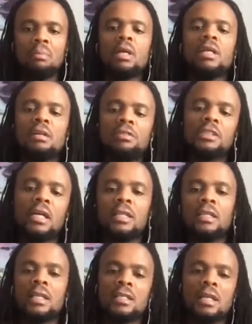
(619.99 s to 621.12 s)
But in Africa, I
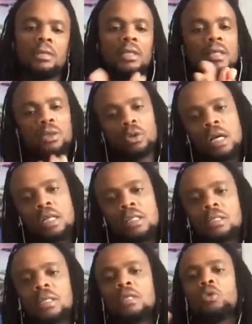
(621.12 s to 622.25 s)
think that's something that's going to
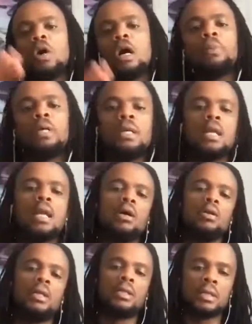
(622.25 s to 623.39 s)
start to happen now
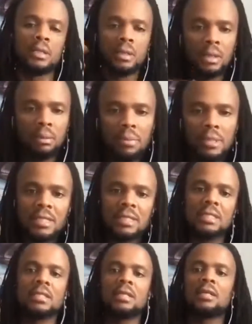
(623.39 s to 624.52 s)
that
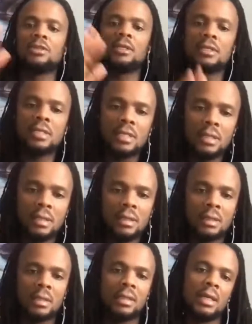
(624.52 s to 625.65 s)
businesses can actually see
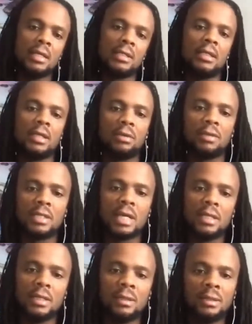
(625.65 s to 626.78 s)
the light at the end of the
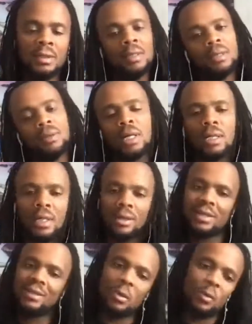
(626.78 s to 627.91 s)
tunnel. Well,
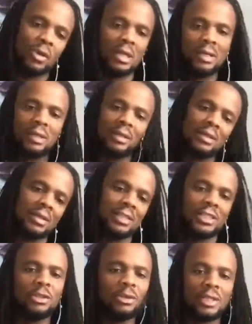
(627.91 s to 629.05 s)
with the
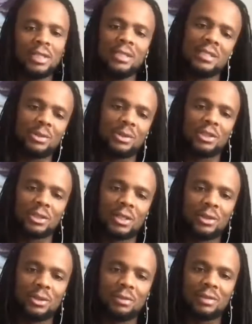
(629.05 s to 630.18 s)
Russia-Ukraine situation, I
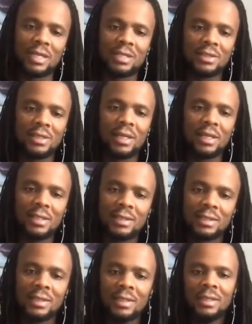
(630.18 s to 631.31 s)
don't know if that's really a light.
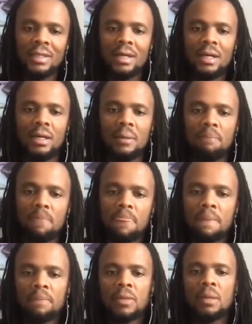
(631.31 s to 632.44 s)

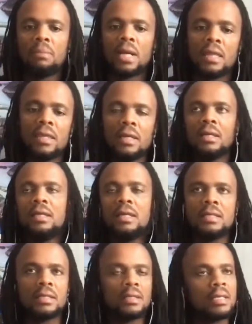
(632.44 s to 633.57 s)
But I think
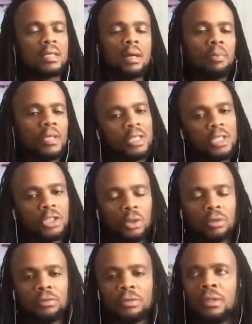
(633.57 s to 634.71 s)
there's just an appreciation
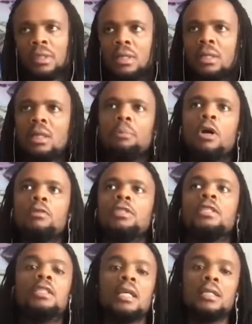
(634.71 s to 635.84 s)
of the power of
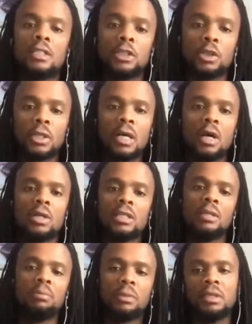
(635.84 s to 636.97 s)
digitization and how that
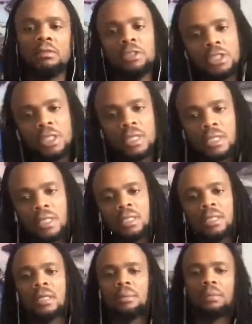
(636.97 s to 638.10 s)
can bring
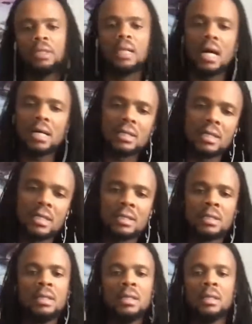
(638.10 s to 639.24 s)
efficiency, can bring access.
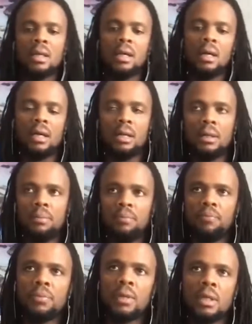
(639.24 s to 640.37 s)

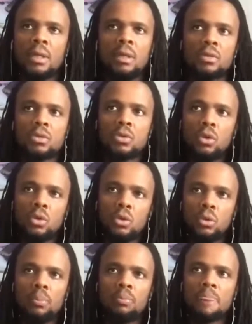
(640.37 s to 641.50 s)

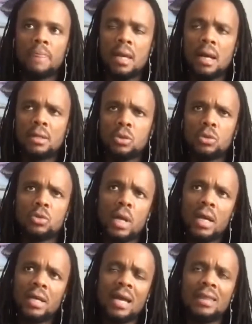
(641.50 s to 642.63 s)
So
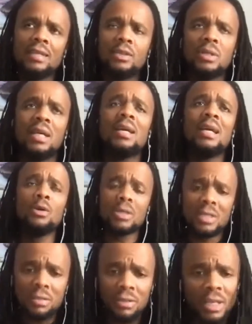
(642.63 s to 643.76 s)
I think it was
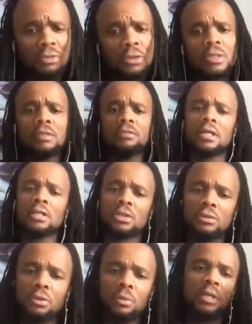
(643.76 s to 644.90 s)
definitely a forcing
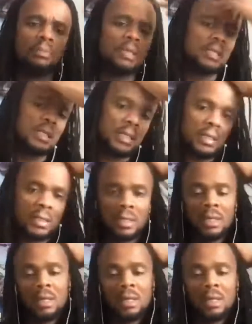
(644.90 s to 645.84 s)
function for many businesses.